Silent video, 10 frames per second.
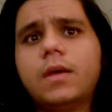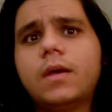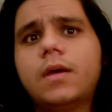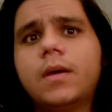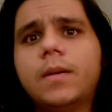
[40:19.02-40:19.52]

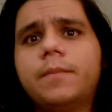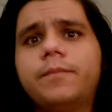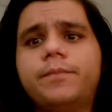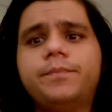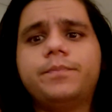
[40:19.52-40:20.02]

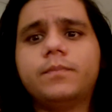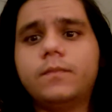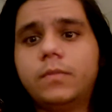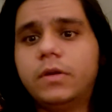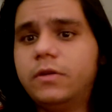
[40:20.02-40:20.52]
Um,
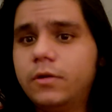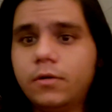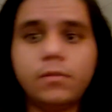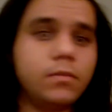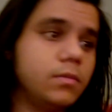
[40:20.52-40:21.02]
which, you
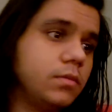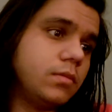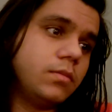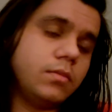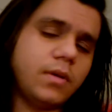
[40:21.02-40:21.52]
know,
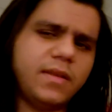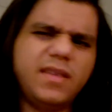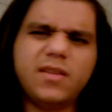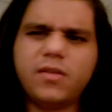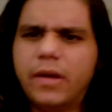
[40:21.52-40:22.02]
I think
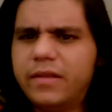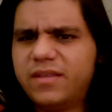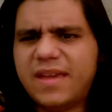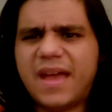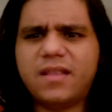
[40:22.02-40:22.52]
The Great
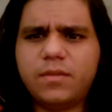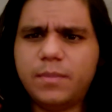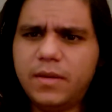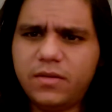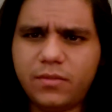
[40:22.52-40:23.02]

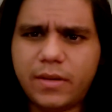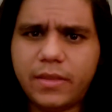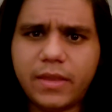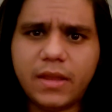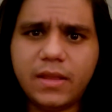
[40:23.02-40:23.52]
Gatsby is around
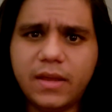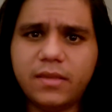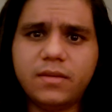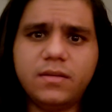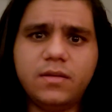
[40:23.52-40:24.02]
that length
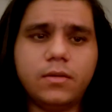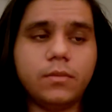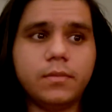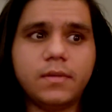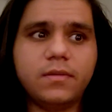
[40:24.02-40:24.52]
too,
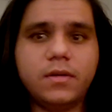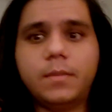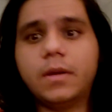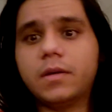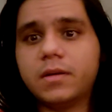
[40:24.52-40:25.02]
and that's an
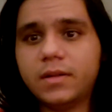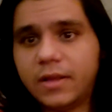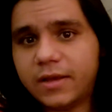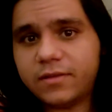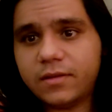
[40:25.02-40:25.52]
American
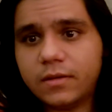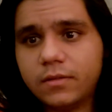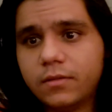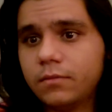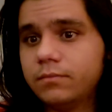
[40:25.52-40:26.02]
classic,
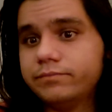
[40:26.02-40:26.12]
so